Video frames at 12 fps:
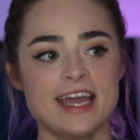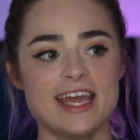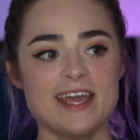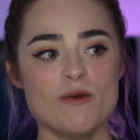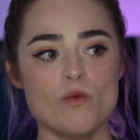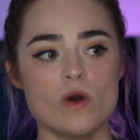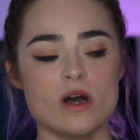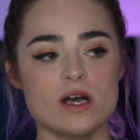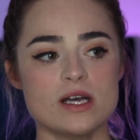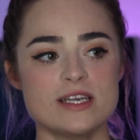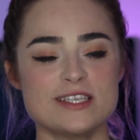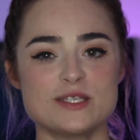it
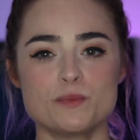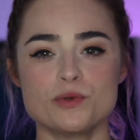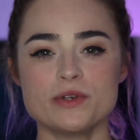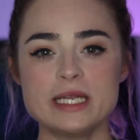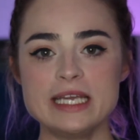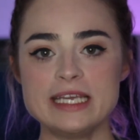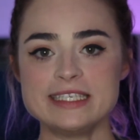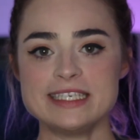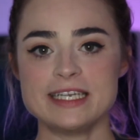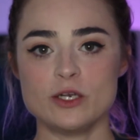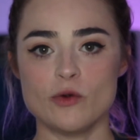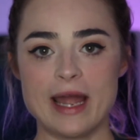was pretty
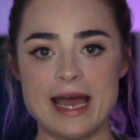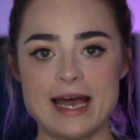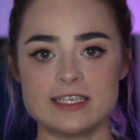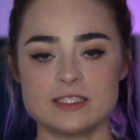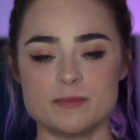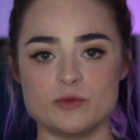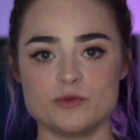easy to grasp.